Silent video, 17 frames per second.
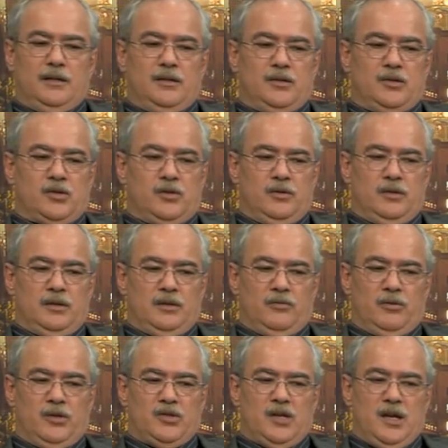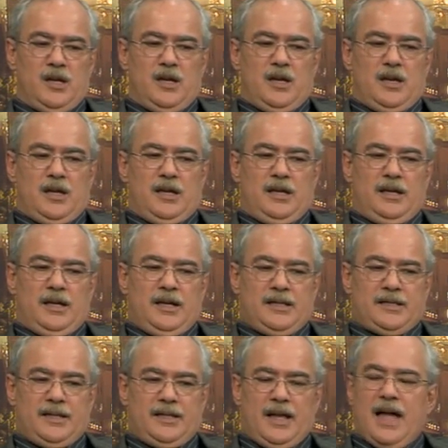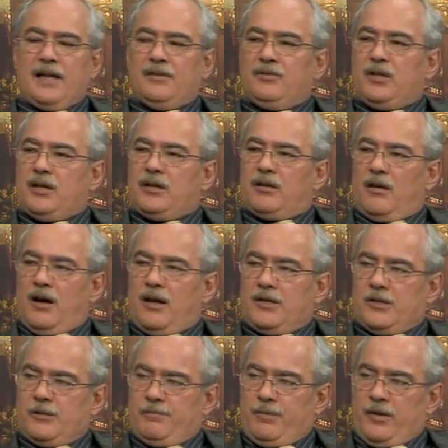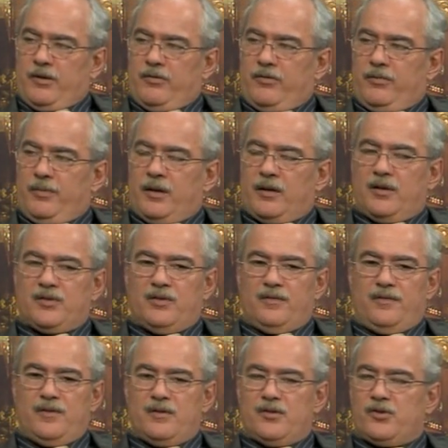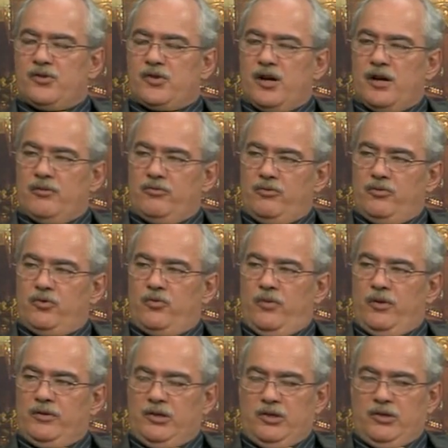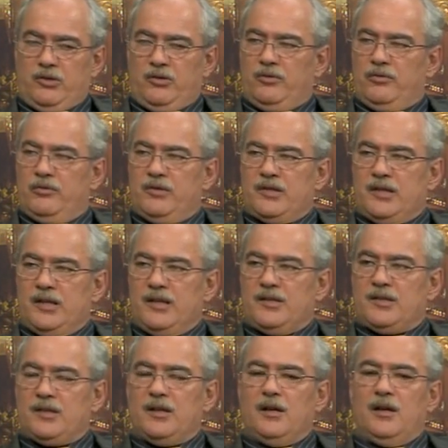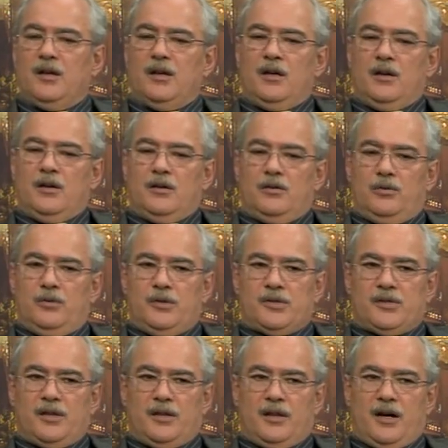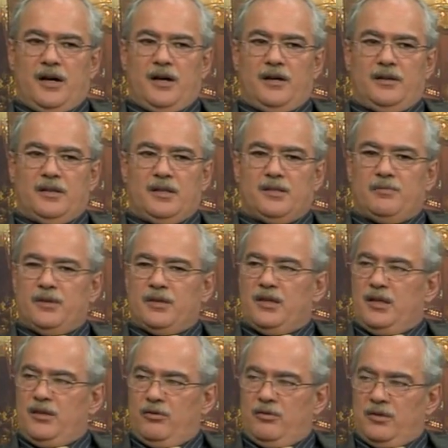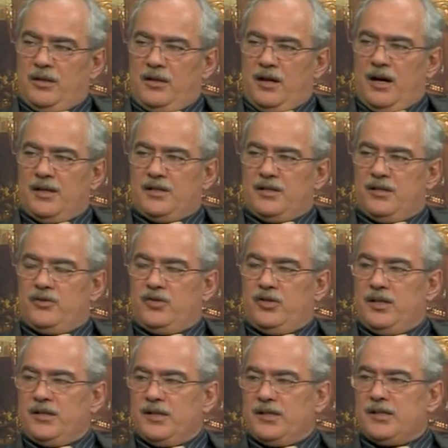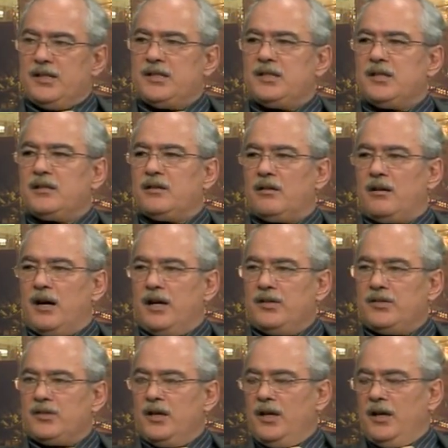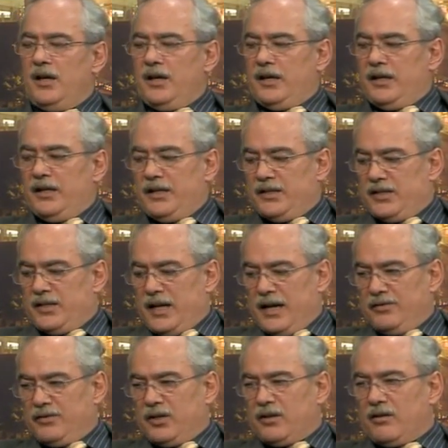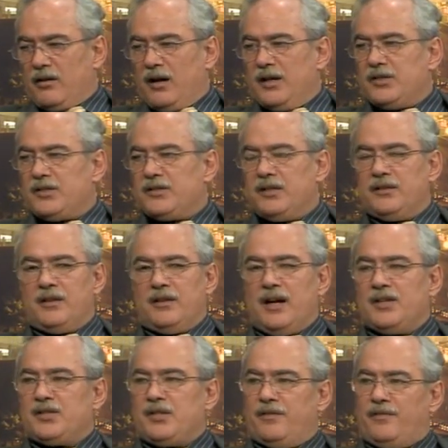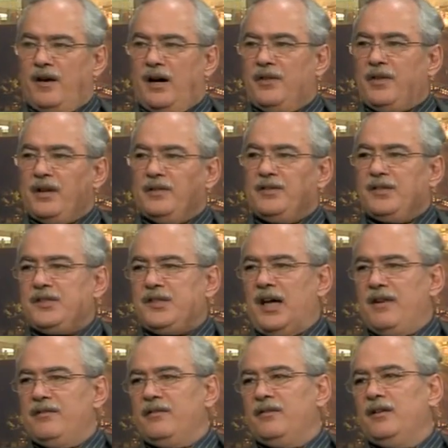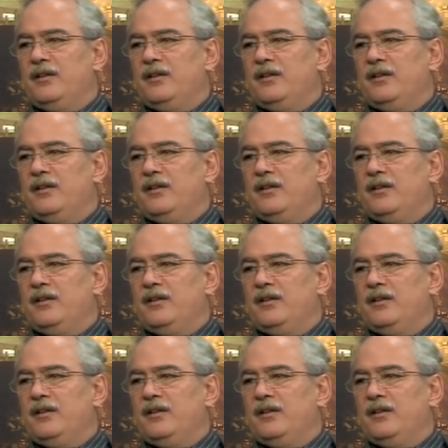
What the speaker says: So in other words, it's an antichrist spirit, because in 1 John 2:22 it says, who is the liar? It is but he who denies that Jesus is the Christ. He is the antichrist that denies the Father and the Son.